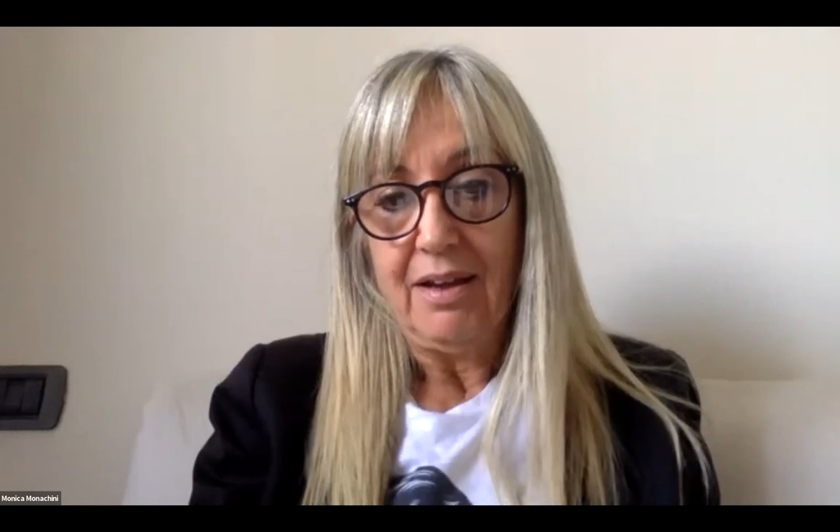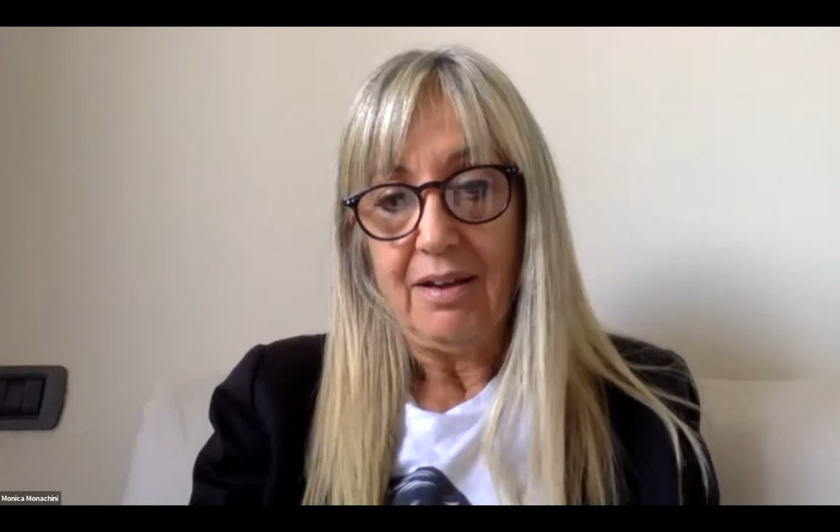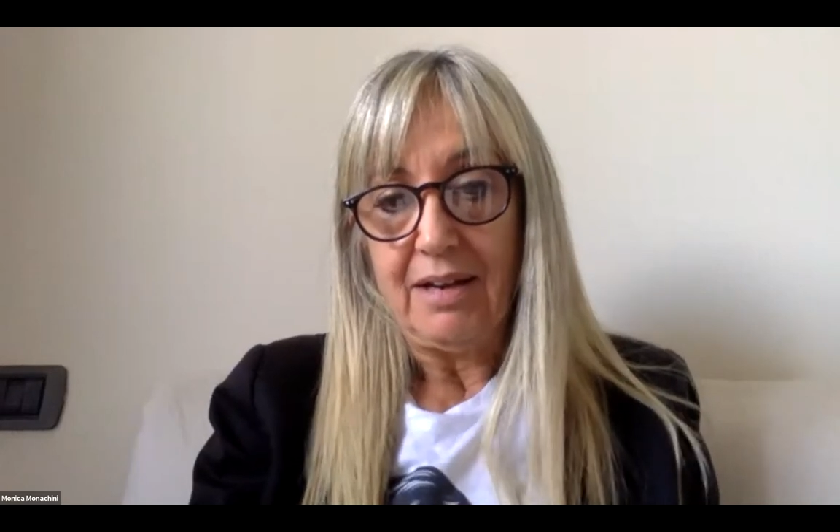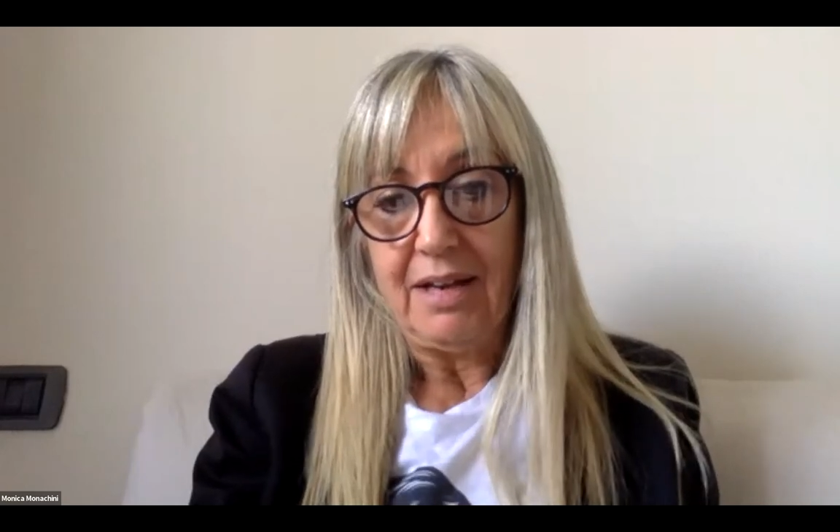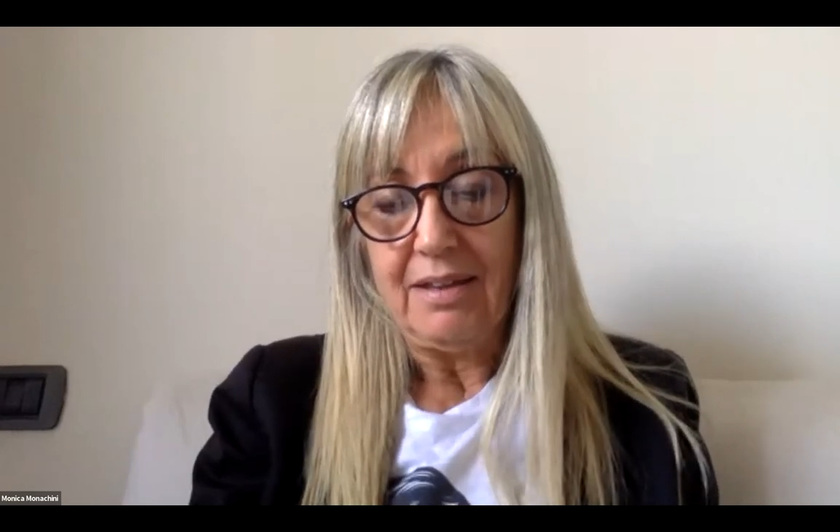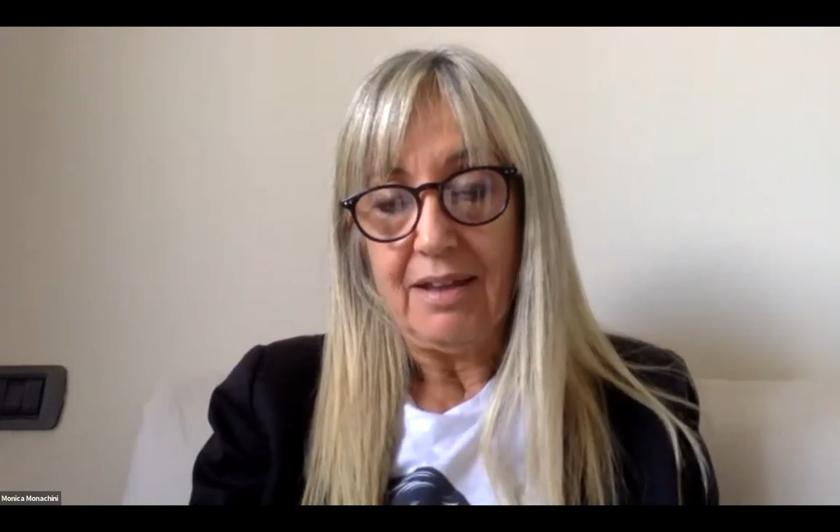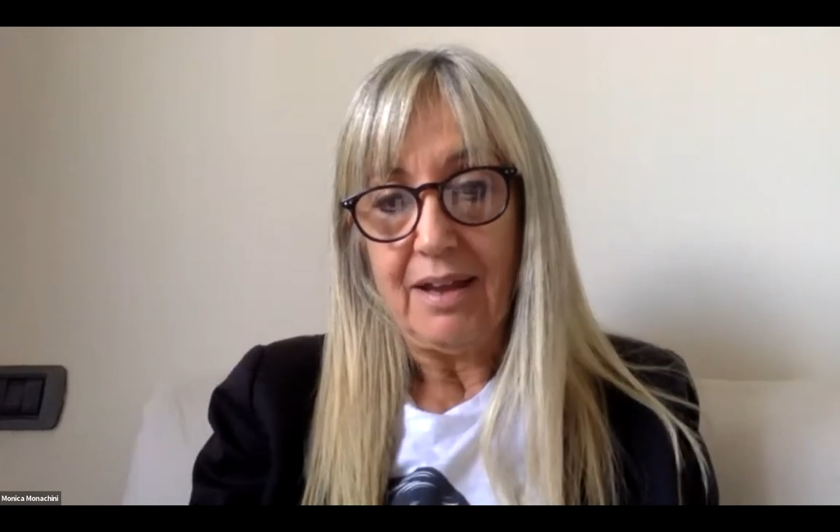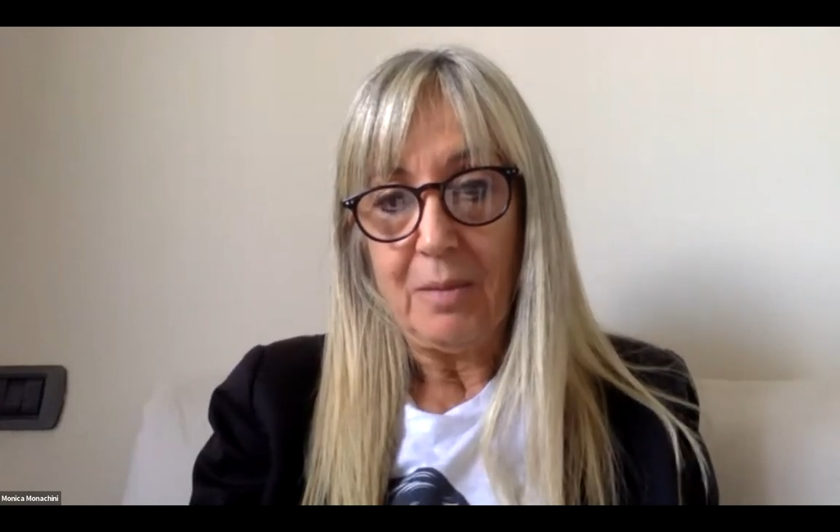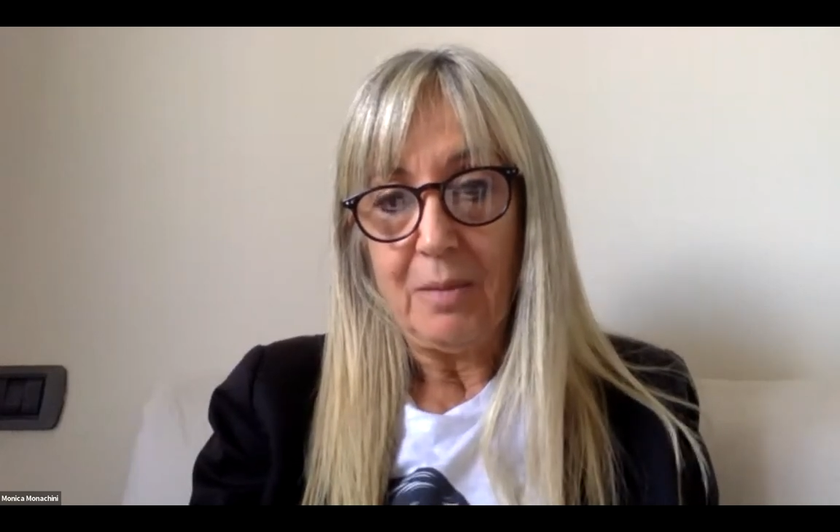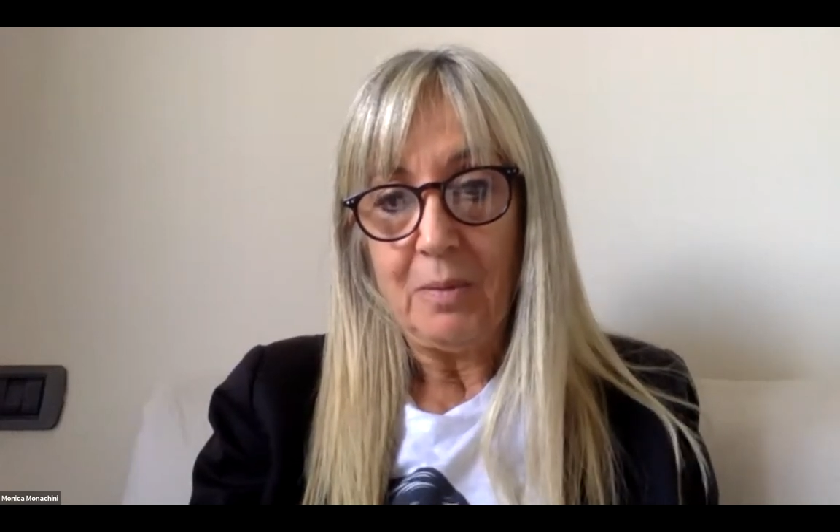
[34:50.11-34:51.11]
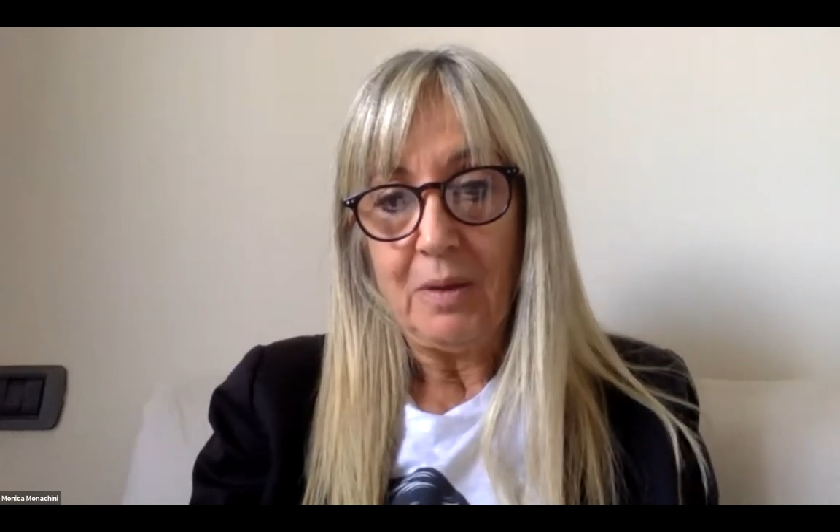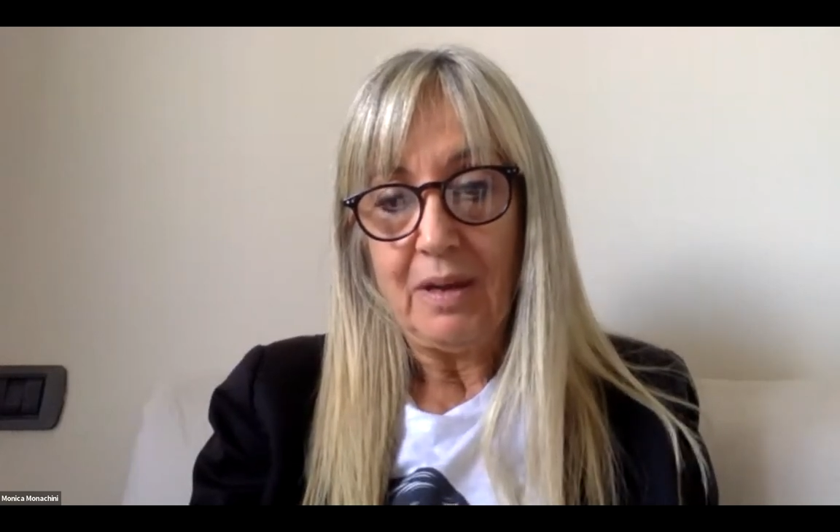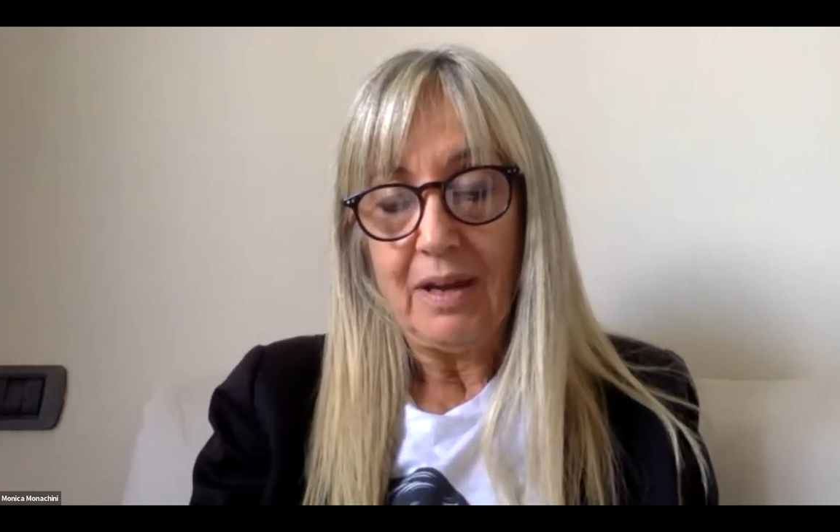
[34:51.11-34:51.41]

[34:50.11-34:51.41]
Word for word: read them